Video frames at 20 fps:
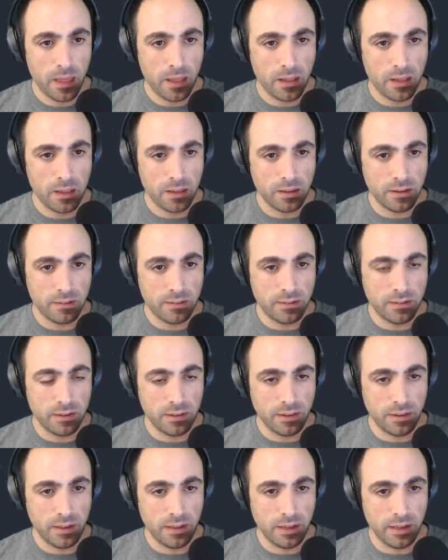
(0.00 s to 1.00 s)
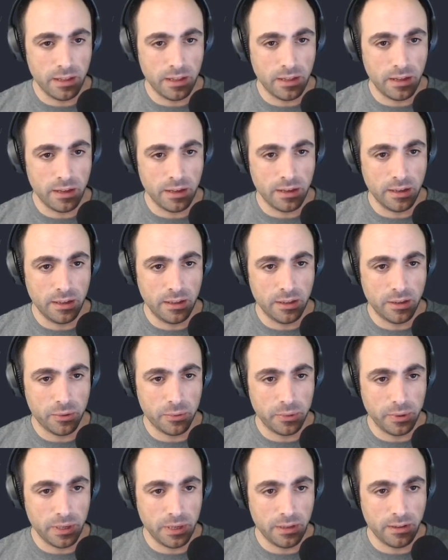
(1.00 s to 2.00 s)
let's in the li
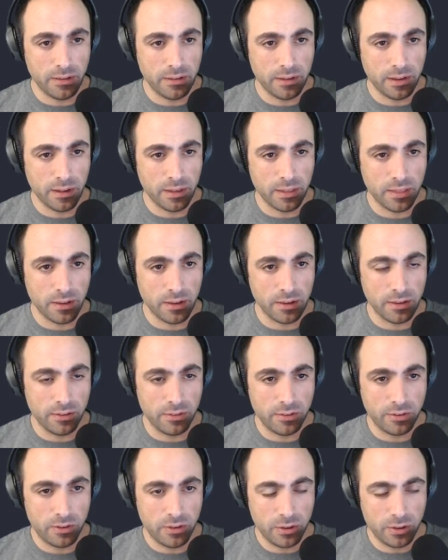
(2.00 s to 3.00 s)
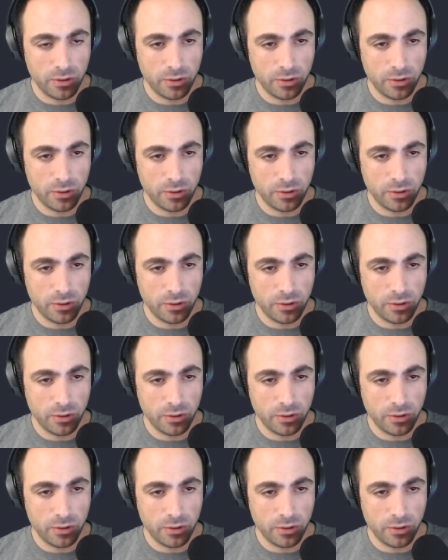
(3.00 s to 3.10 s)
create like this.